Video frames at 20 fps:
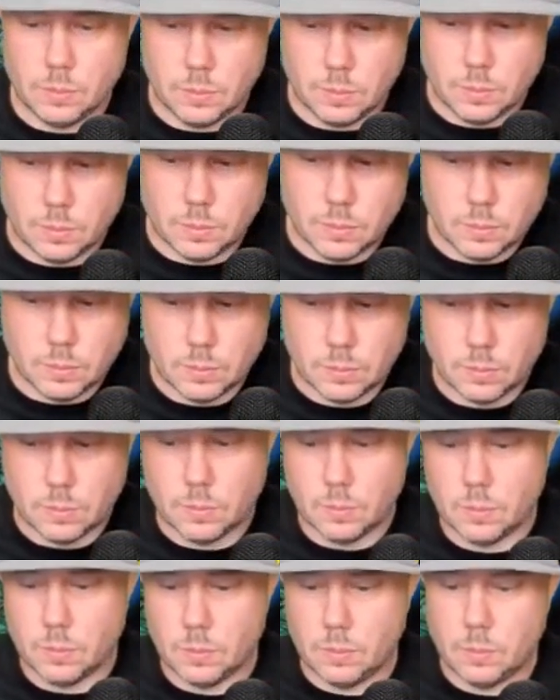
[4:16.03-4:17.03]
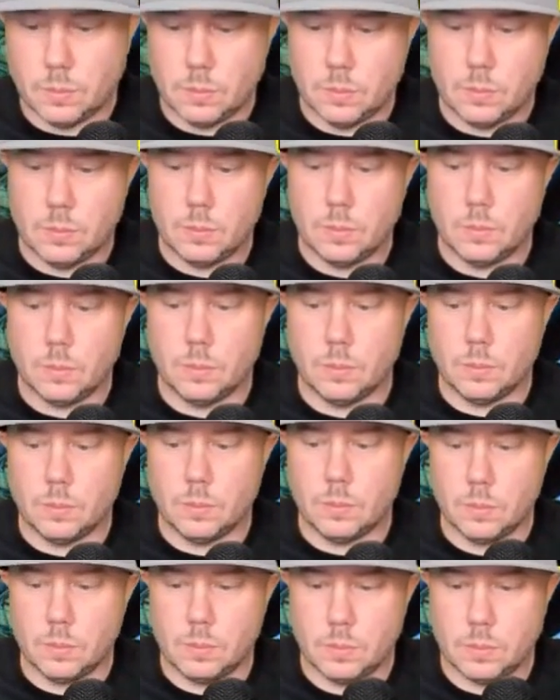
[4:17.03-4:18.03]

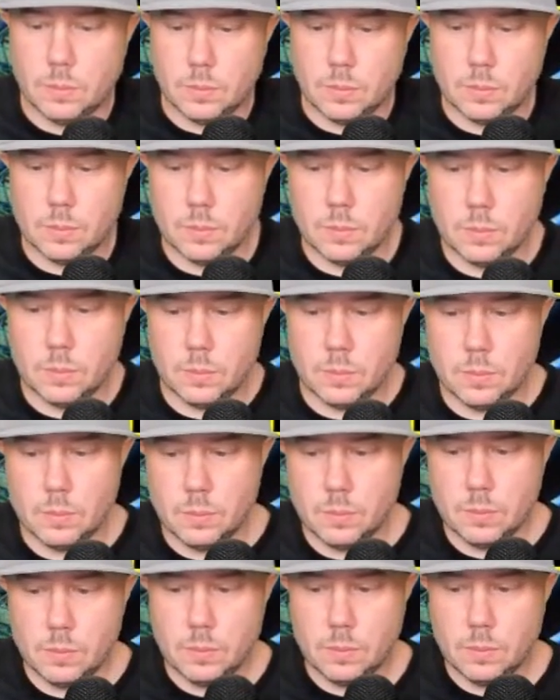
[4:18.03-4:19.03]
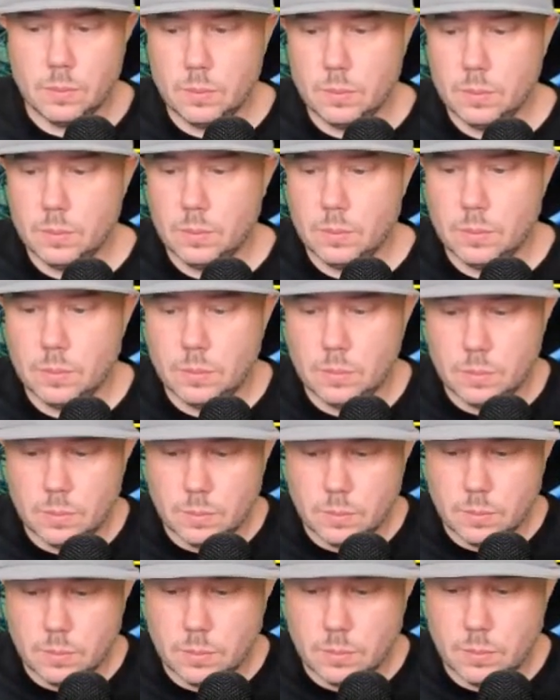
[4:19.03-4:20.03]

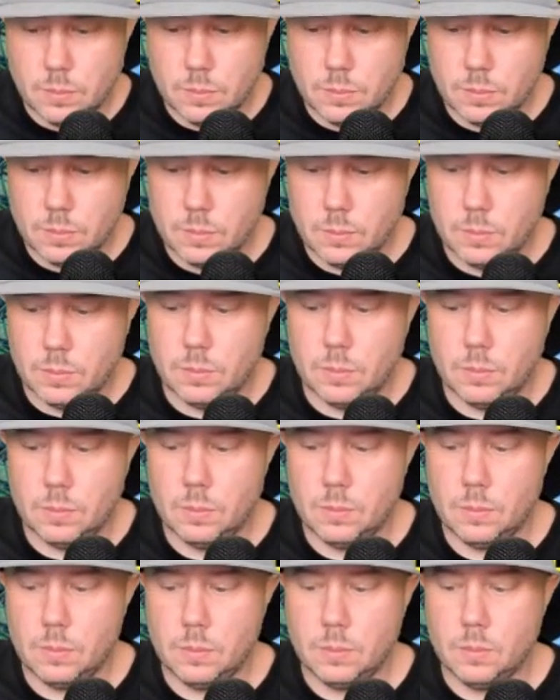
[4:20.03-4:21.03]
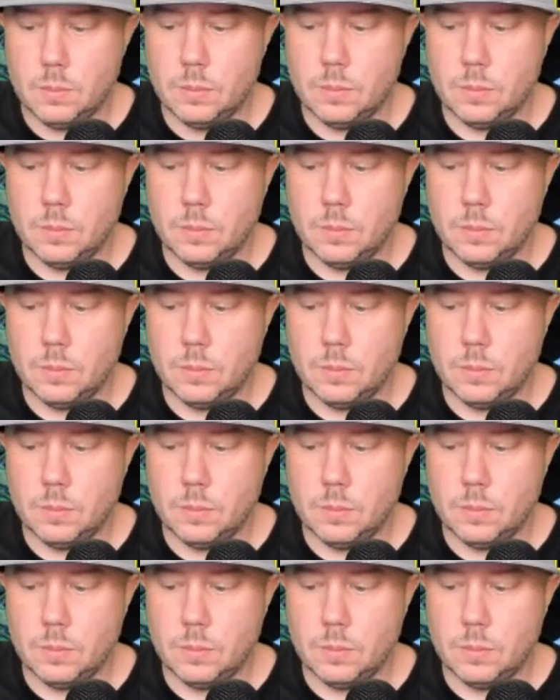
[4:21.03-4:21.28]
[no speech]